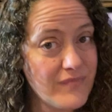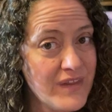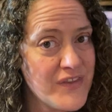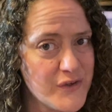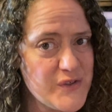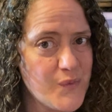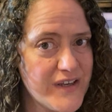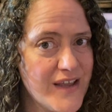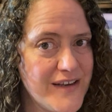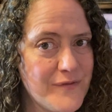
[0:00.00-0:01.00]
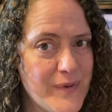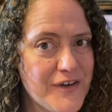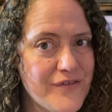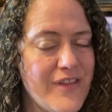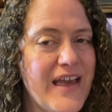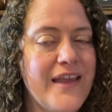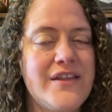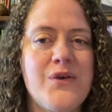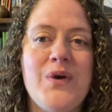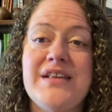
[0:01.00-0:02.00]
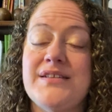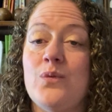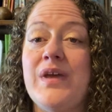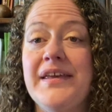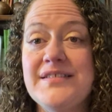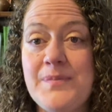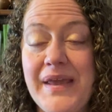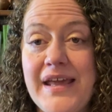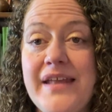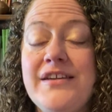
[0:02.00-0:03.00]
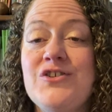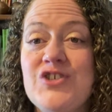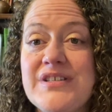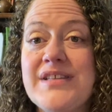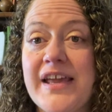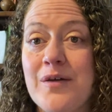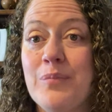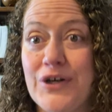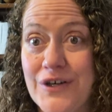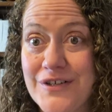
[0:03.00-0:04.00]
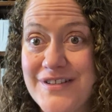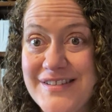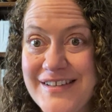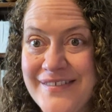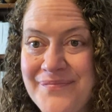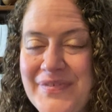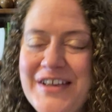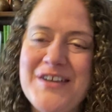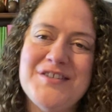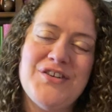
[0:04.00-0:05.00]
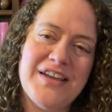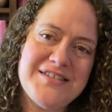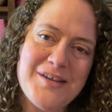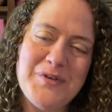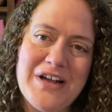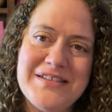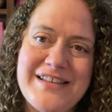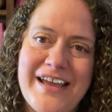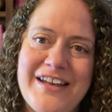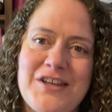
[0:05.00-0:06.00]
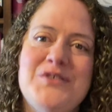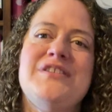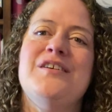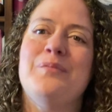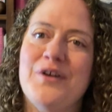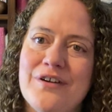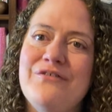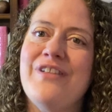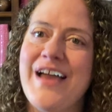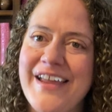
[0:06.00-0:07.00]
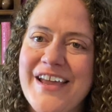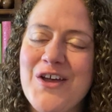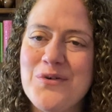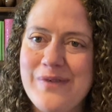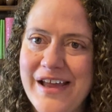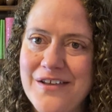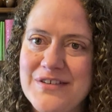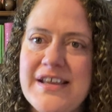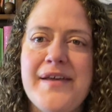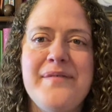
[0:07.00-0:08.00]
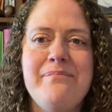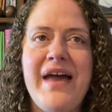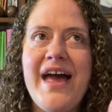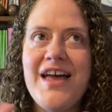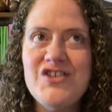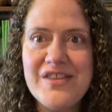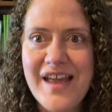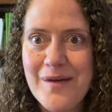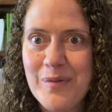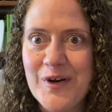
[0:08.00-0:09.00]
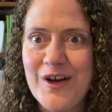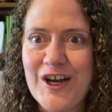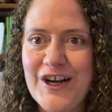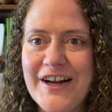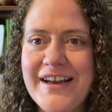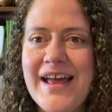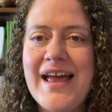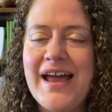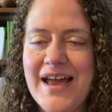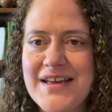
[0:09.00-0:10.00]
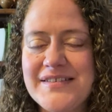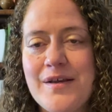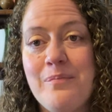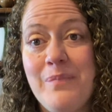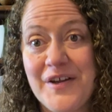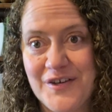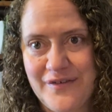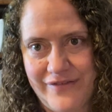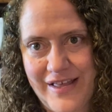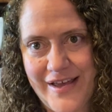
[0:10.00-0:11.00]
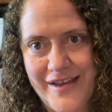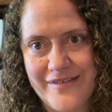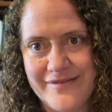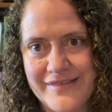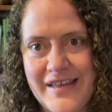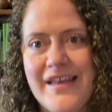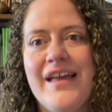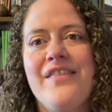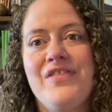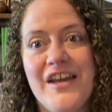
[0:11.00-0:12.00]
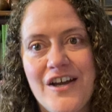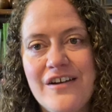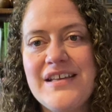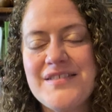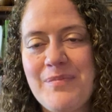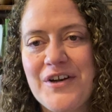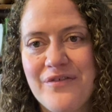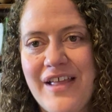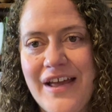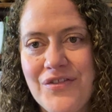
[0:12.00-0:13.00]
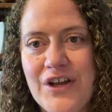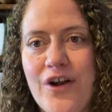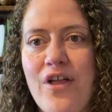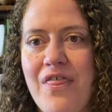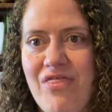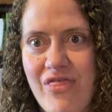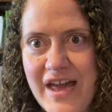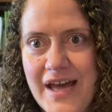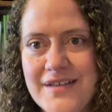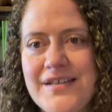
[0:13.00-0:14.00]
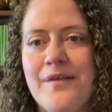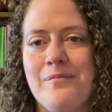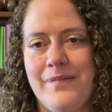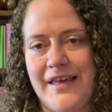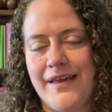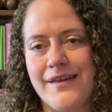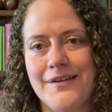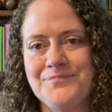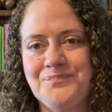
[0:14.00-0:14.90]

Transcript: there's one kind of butterfly who has a wingspan just like a bird's. So next time you're outside and you see a bird flying around, imagine that bird as a butterfly. There is a butterfly out there that big.